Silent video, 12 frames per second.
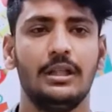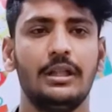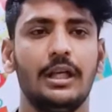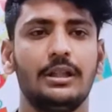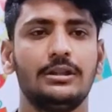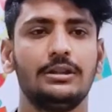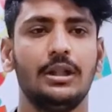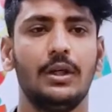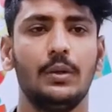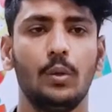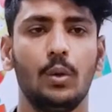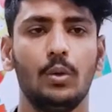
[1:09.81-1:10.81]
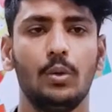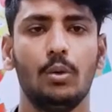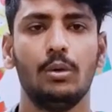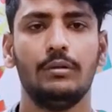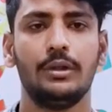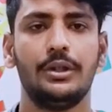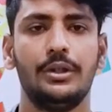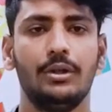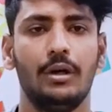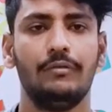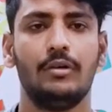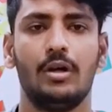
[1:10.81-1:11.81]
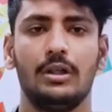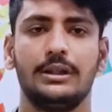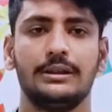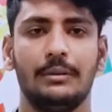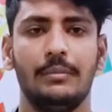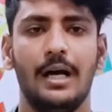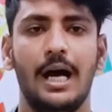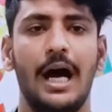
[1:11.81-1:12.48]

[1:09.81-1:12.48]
There is no known cure for autism.